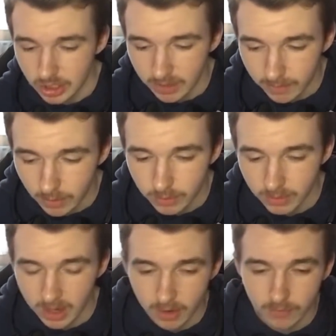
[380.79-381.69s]
magic
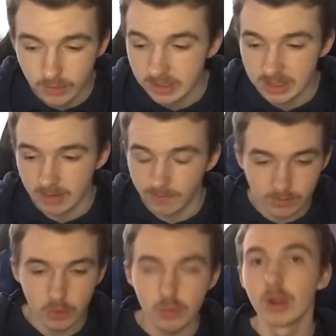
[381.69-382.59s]
flute, like her voice is like
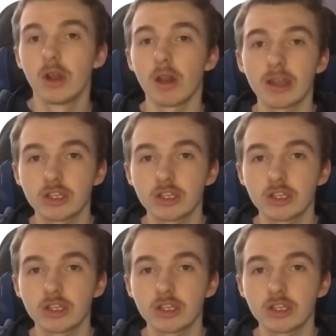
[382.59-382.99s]
a flute.